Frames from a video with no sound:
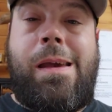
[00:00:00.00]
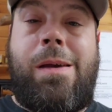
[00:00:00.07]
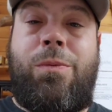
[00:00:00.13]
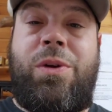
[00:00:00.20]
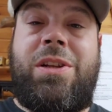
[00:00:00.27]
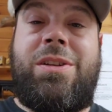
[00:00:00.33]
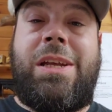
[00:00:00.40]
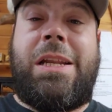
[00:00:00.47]

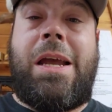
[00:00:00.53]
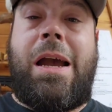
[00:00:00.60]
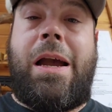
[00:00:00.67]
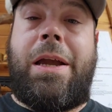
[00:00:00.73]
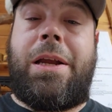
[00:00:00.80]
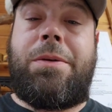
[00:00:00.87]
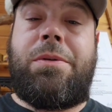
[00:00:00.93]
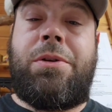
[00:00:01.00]
We did
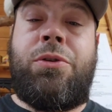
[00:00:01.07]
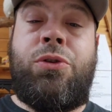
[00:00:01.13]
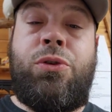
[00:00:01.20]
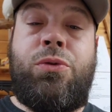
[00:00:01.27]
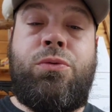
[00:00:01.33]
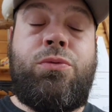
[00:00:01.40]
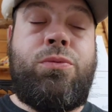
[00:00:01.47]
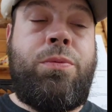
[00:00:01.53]
hire a
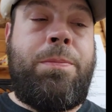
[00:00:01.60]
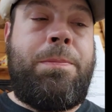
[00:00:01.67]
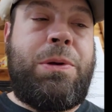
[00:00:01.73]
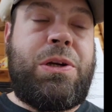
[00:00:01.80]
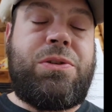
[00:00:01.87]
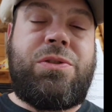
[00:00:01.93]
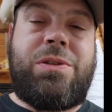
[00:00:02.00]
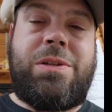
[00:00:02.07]
new
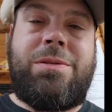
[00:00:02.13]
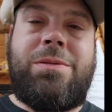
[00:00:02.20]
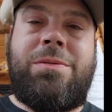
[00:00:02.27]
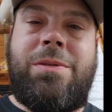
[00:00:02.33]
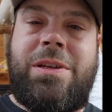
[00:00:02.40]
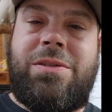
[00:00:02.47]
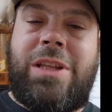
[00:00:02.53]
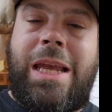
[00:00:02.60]
person.
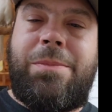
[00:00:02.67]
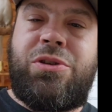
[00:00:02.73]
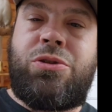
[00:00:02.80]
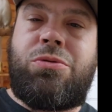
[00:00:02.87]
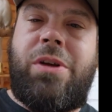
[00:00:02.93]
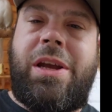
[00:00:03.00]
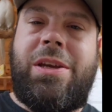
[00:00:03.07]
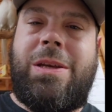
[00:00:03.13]
His name is
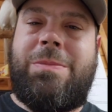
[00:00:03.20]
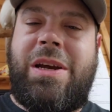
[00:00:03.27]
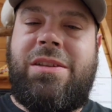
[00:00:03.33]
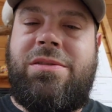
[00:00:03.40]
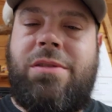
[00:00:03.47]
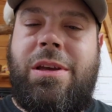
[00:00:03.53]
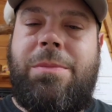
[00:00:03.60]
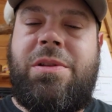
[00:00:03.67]
Trey. You might
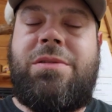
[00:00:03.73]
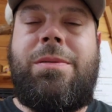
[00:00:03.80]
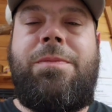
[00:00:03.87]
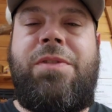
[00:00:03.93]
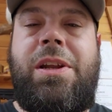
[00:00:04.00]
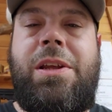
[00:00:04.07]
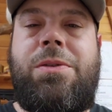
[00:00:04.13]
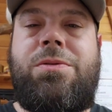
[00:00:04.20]
see him in some
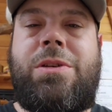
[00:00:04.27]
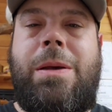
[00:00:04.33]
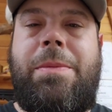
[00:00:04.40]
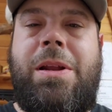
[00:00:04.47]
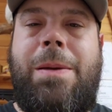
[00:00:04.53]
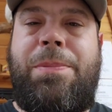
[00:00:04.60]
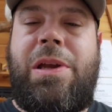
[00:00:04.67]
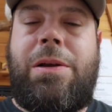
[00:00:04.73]
videos coming
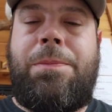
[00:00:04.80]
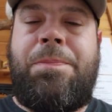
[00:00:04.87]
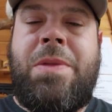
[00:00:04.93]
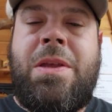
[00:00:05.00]
up here.